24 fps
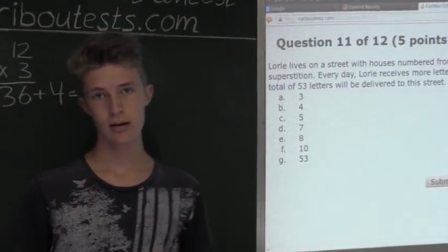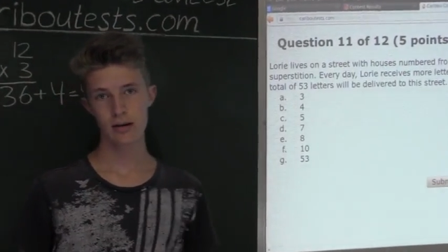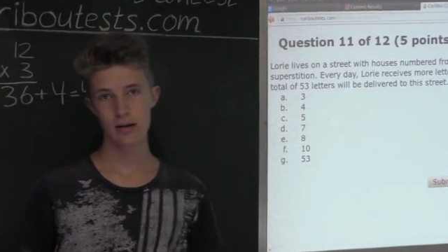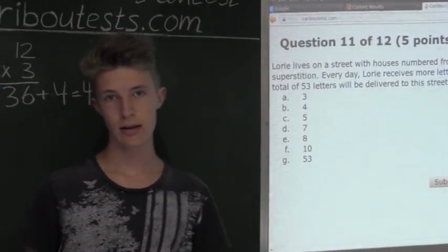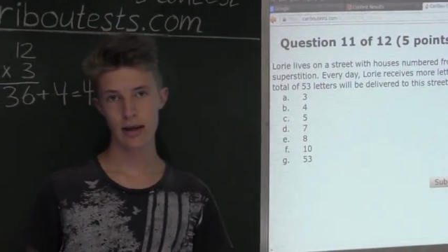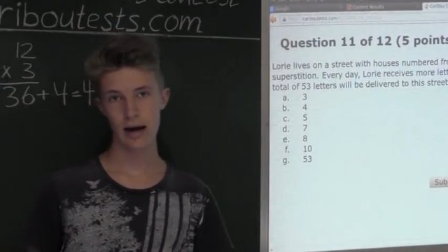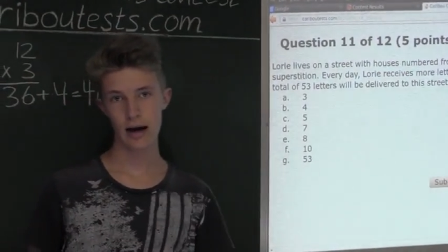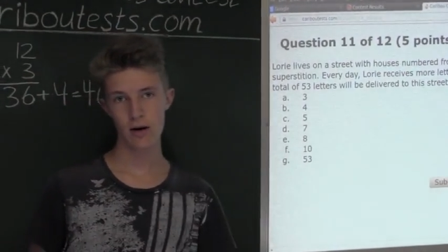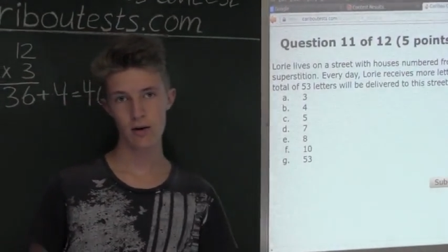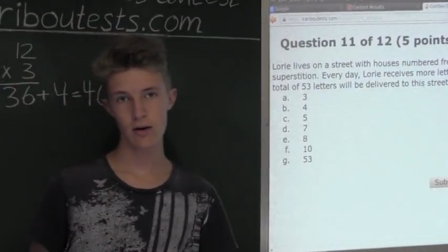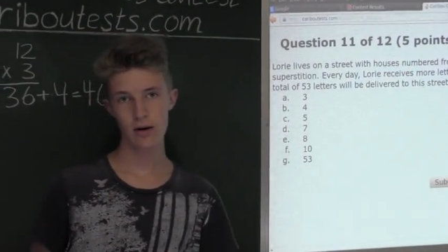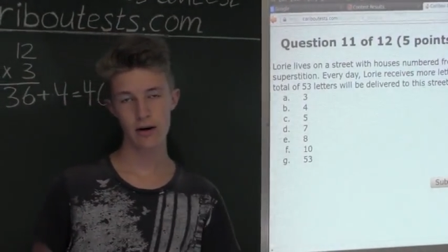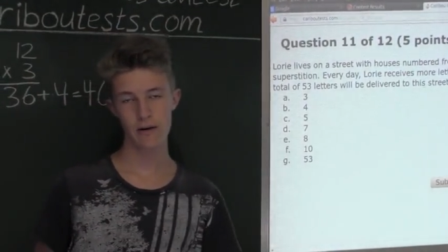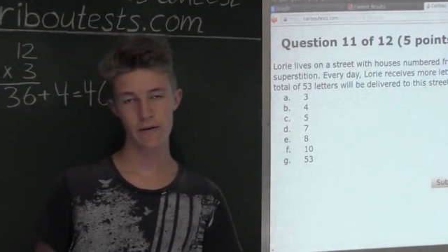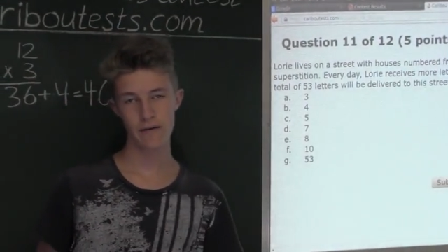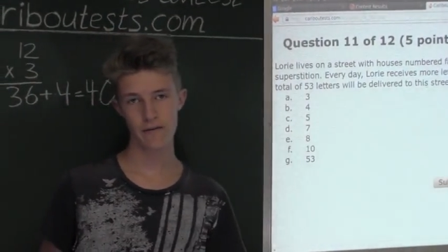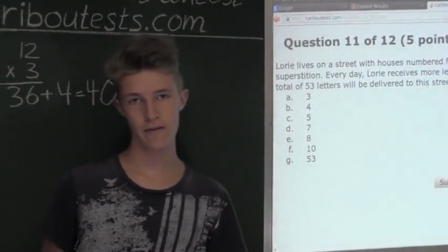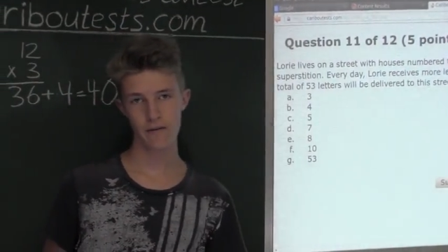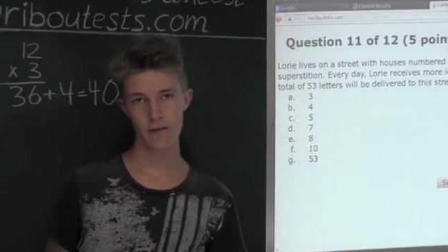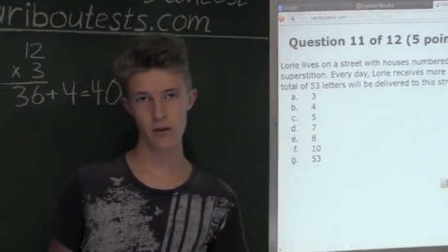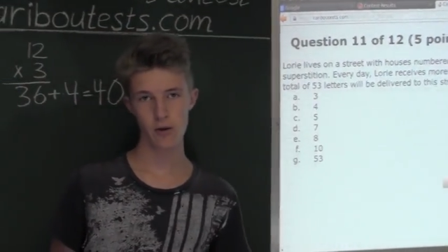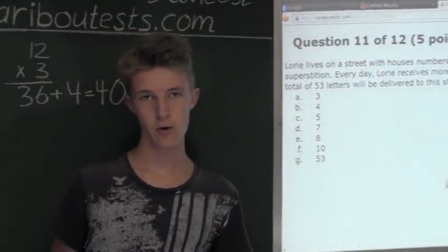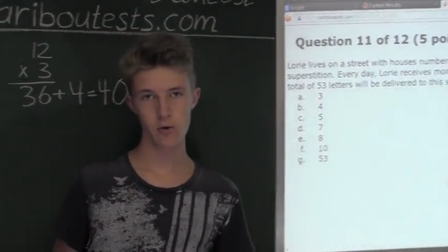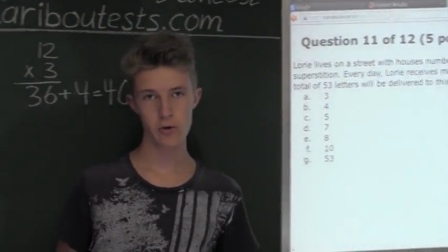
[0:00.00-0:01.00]
Now,
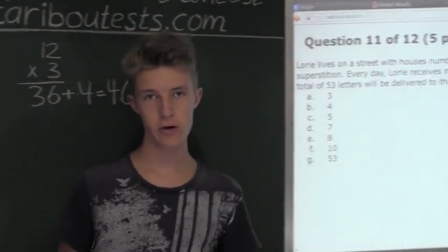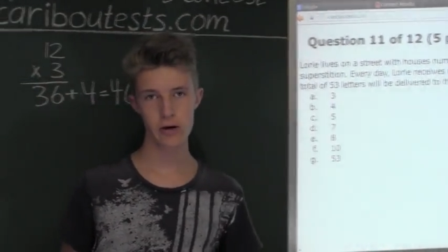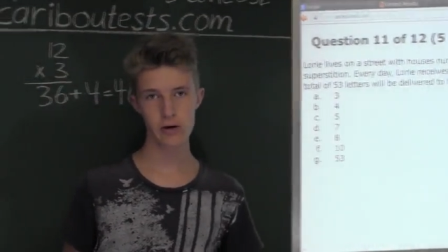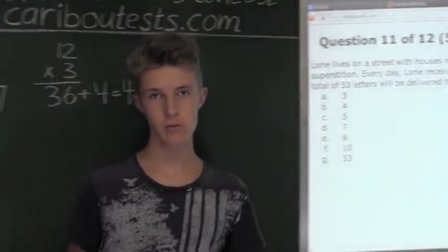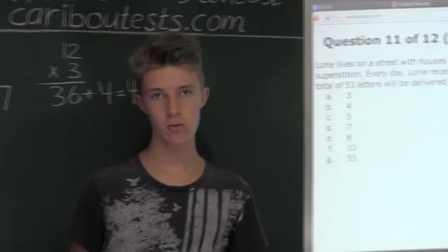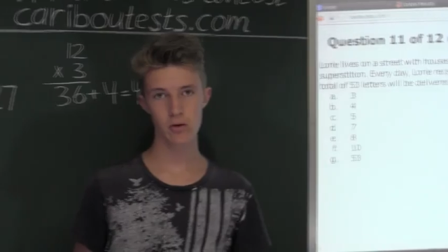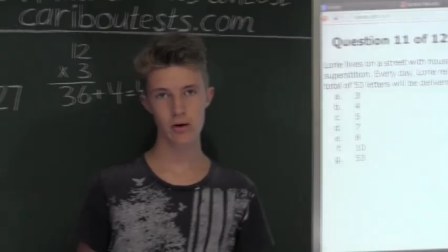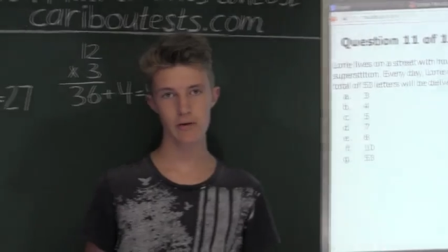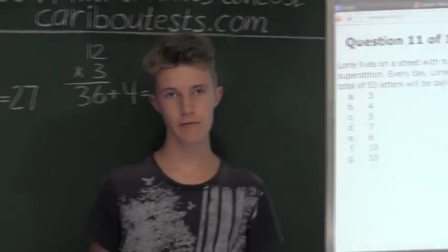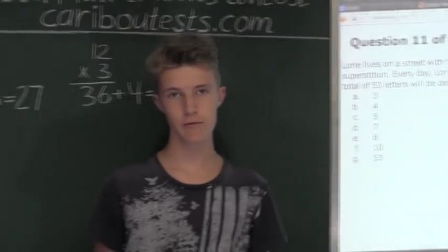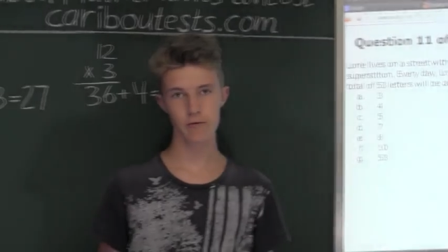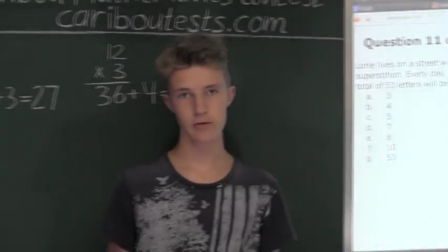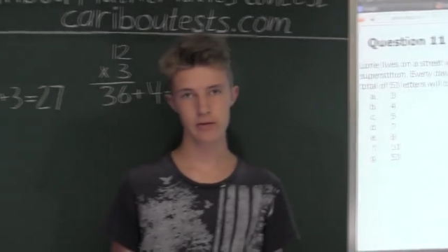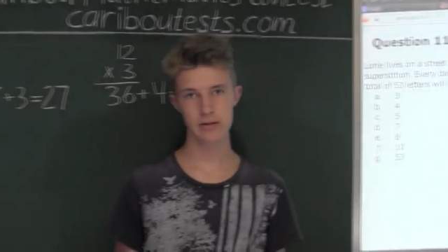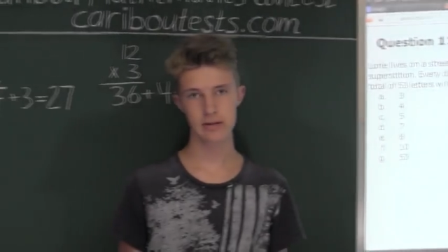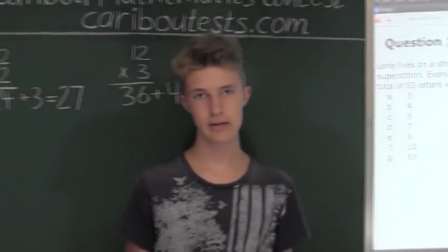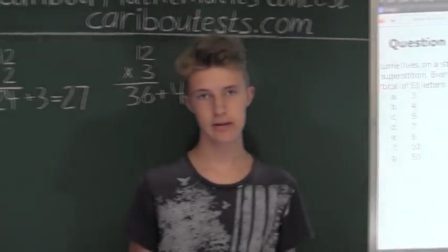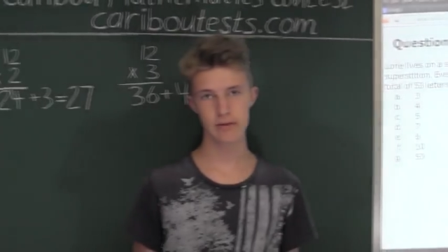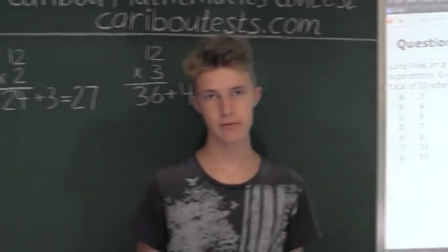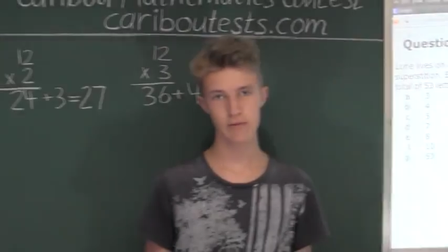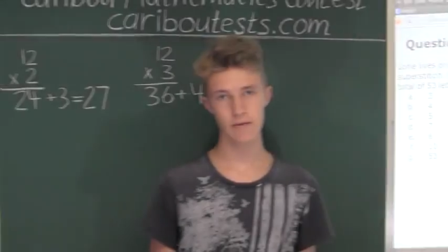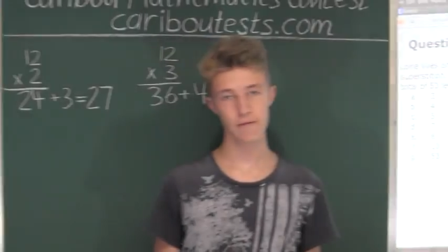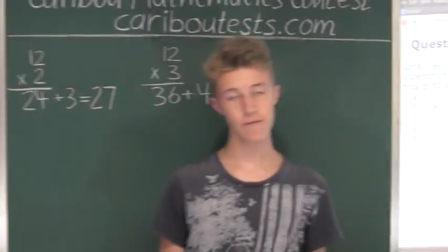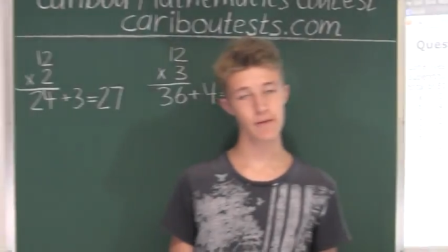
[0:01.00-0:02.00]
if Lori would have
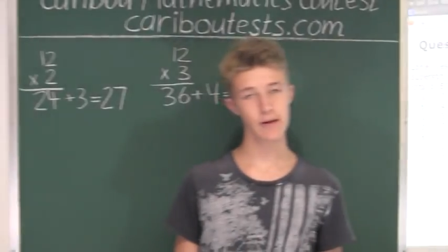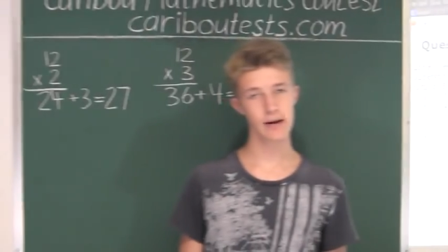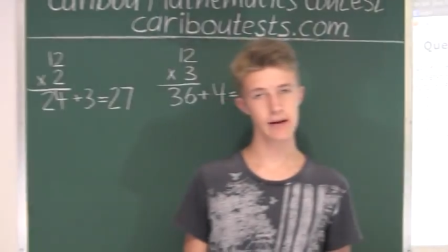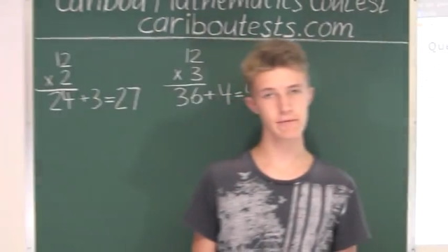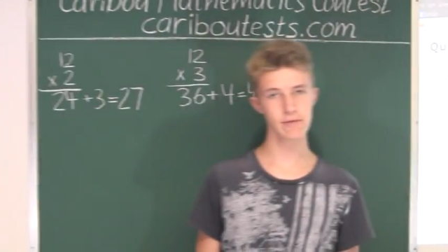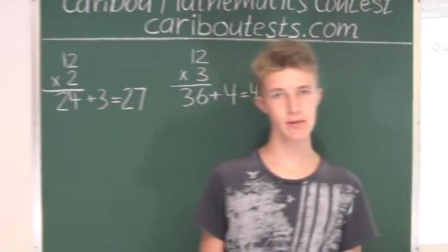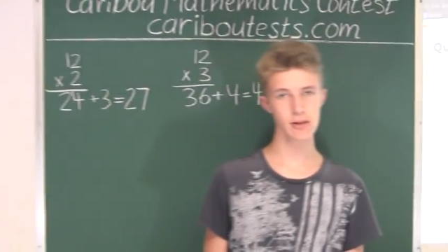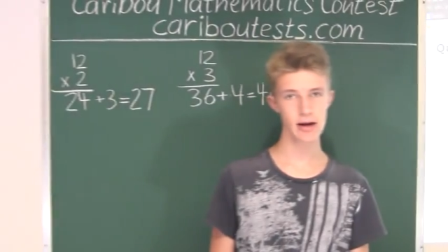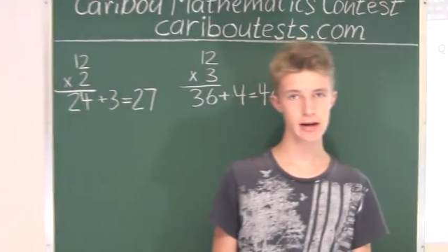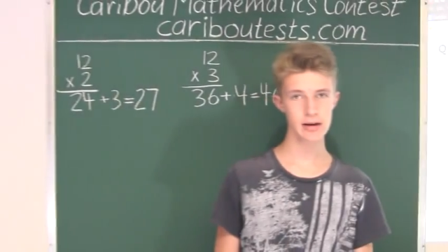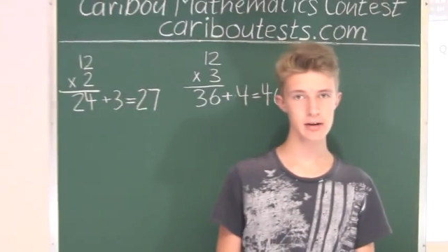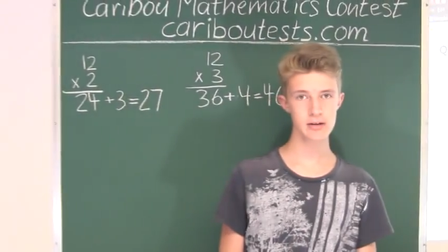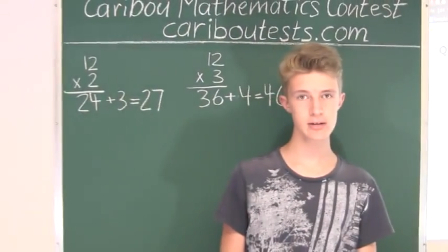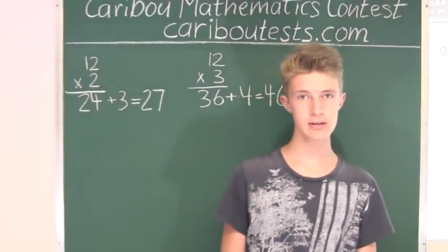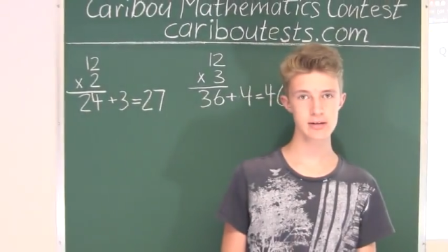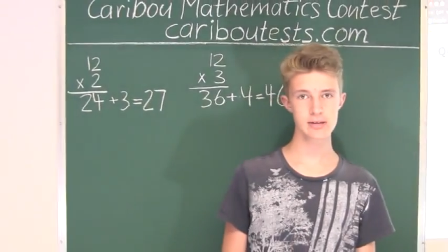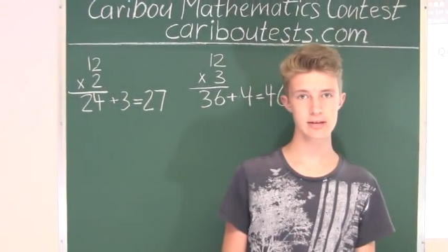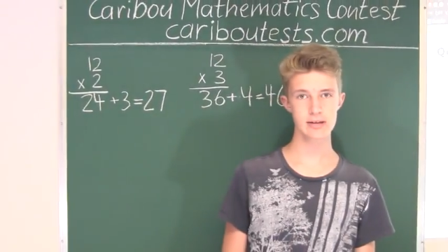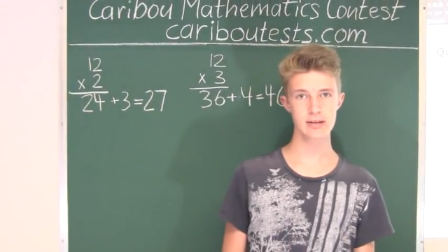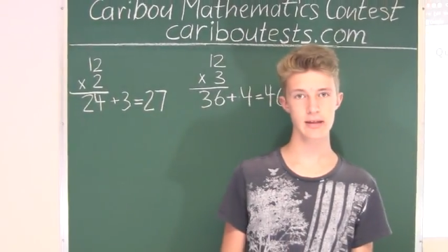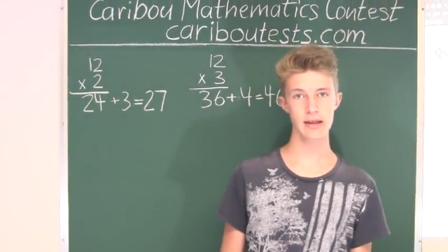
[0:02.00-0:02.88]
received 5 letters,